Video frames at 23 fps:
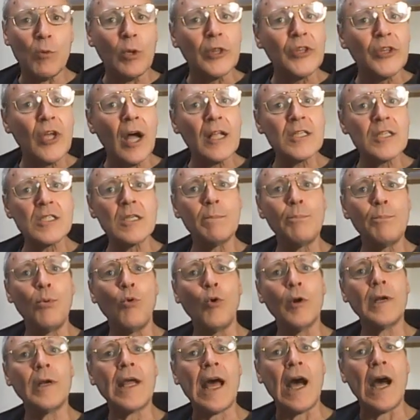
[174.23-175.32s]
They will not
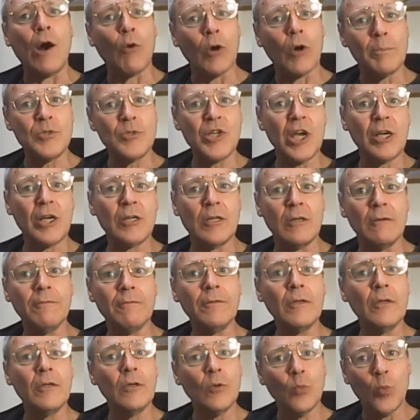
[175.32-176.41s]
support our
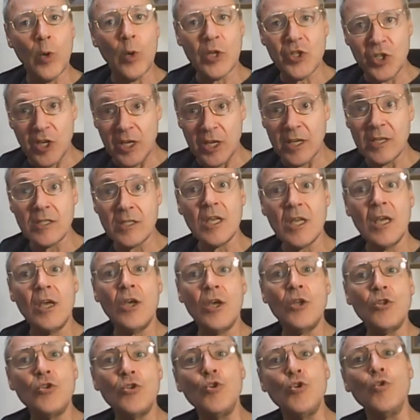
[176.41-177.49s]
objective, which is
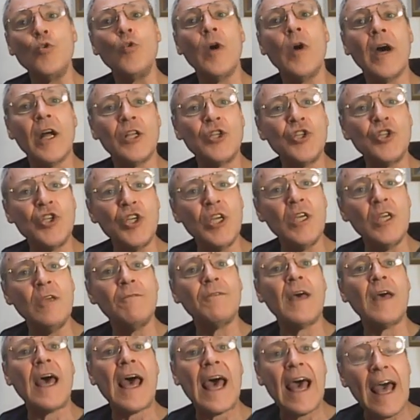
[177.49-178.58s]
to
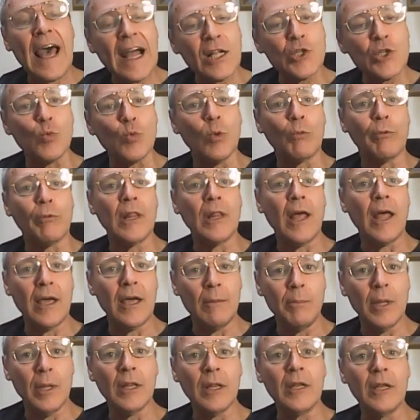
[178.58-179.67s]
achieve actual
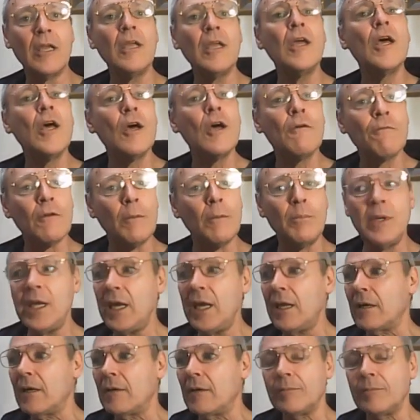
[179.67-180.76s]
reliability from
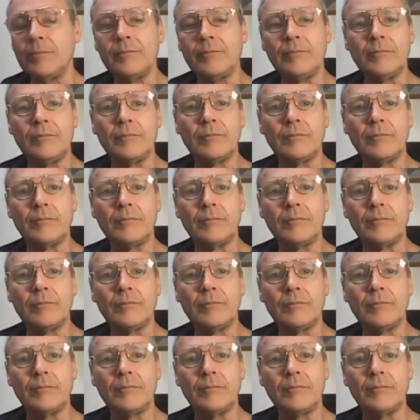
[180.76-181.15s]
data.